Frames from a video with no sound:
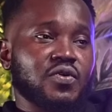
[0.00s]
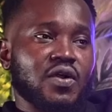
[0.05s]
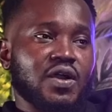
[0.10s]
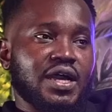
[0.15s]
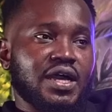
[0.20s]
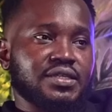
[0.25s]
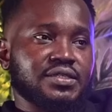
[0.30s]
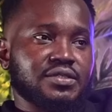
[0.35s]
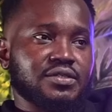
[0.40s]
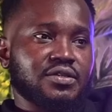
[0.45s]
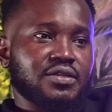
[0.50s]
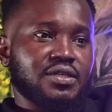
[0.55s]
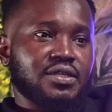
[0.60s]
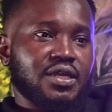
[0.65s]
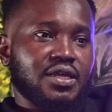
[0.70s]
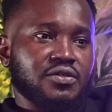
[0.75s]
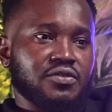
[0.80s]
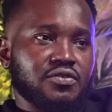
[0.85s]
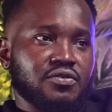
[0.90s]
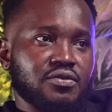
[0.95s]
got cancelled on
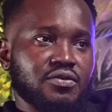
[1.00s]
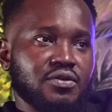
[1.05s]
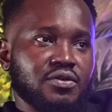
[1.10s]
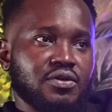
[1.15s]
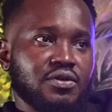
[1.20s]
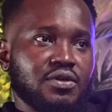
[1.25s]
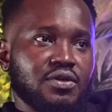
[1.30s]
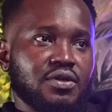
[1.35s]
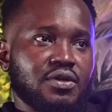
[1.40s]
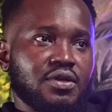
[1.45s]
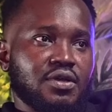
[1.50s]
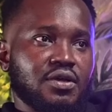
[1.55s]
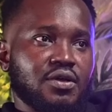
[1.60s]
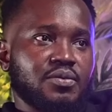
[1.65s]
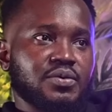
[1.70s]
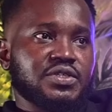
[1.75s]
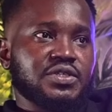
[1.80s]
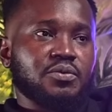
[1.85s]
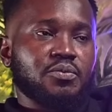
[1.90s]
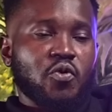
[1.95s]
that show.
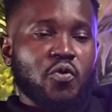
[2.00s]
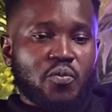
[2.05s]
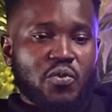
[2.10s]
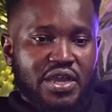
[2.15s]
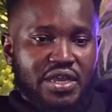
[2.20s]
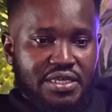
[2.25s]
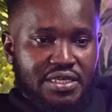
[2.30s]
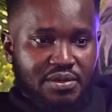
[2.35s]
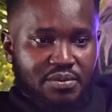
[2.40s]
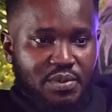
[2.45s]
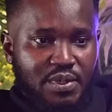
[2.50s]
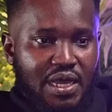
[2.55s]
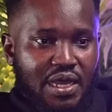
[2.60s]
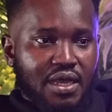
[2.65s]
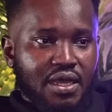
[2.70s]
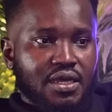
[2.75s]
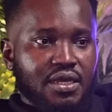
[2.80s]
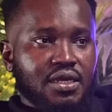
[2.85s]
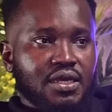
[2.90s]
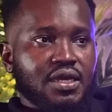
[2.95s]
I'm say momo and
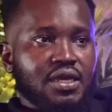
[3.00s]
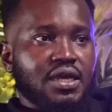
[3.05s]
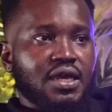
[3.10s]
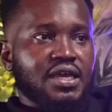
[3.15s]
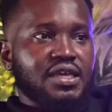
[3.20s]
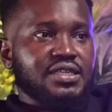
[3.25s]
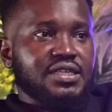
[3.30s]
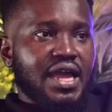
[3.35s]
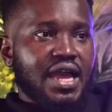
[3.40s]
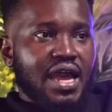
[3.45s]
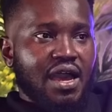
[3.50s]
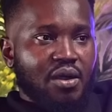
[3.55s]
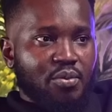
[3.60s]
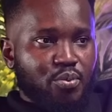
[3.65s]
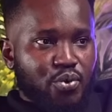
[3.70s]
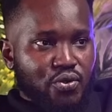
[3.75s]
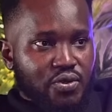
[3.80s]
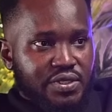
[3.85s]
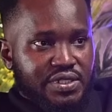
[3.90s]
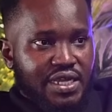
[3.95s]
yimi either I
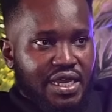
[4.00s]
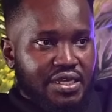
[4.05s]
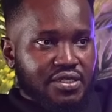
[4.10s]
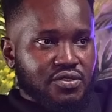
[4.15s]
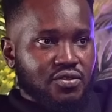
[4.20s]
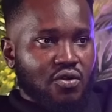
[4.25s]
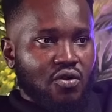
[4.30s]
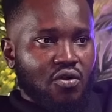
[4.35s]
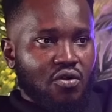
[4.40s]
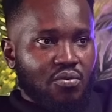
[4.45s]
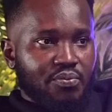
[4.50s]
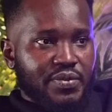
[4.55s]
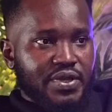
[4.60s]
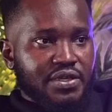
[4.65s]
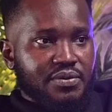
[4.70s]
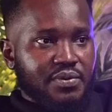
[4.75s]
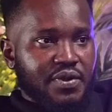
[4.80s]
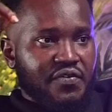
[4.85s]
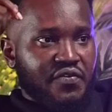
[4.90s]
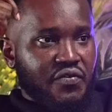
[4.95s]
apologize or ombe
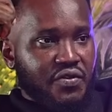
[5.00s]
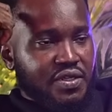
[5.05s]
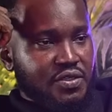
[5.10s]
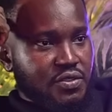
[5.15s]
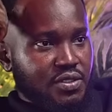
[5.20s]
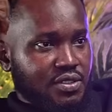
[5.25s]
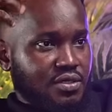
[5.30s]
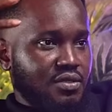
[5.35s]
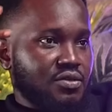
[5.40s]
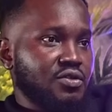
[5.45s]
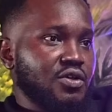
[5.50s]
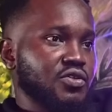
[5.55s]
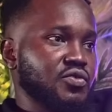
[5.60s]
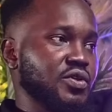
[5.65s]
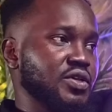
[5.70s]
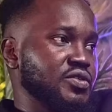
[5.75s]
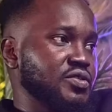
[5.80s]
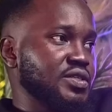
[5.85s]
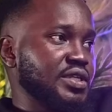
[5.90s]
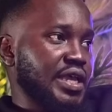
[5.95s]
yimi free. George
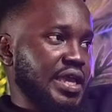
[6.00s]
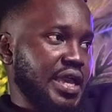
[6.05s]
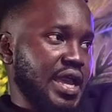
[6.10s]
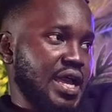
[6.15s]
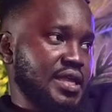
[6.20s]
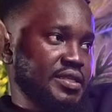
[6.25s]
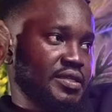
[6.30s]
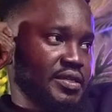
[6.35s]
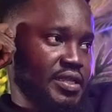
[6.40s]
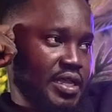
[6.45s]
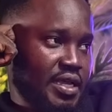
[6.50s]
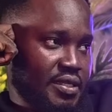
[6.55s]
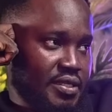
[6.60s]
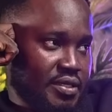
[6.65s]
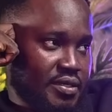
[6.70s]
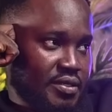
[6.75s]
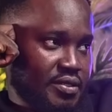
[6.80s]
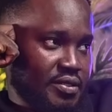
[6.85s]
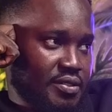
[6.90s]
question they handle that the